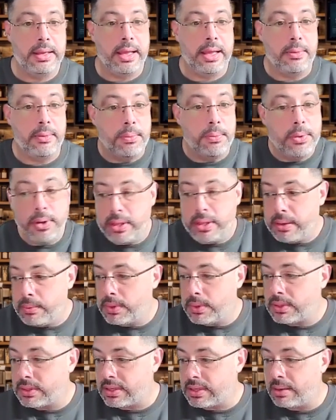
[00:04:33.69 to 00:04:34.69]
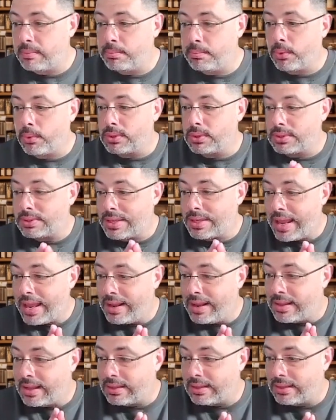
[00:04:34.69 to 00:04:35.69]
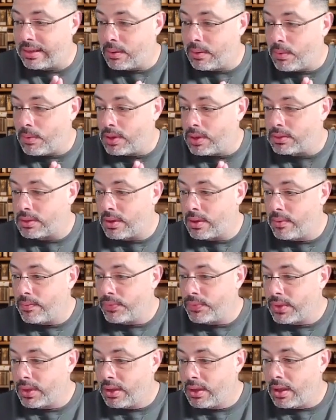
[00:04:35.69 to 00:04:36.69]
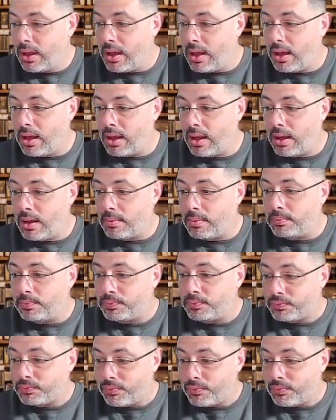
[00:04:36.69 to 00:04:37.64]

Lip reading: it really was simple, saying that there was um,